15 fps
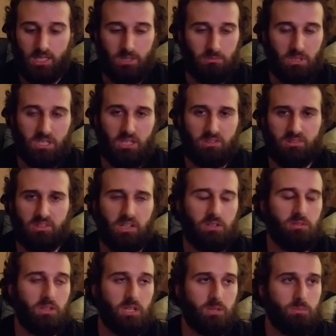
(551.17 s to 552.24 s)
it might not
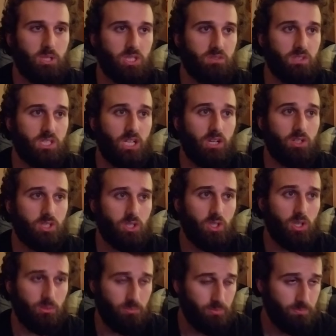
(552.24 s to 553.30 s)
sound like much of a challenge at
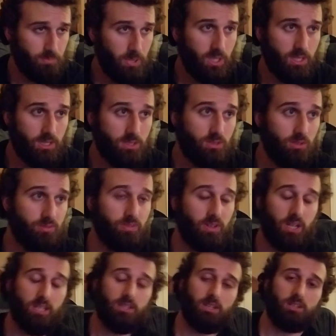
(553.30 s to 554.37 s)
all, but you'll
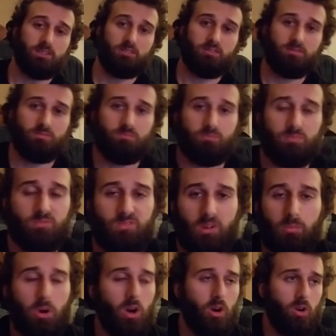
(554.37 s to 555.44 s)
find that it's
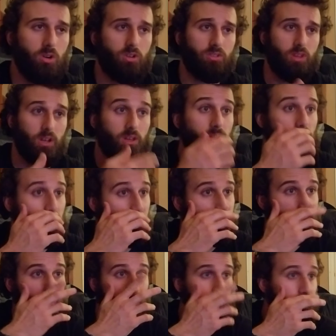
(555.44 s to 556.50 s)
somewhat harder than it looks.
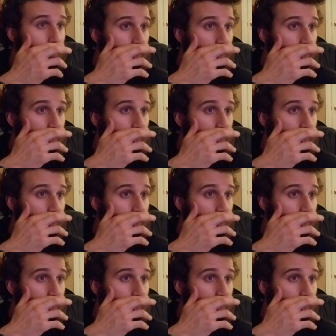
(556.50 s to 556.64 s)
So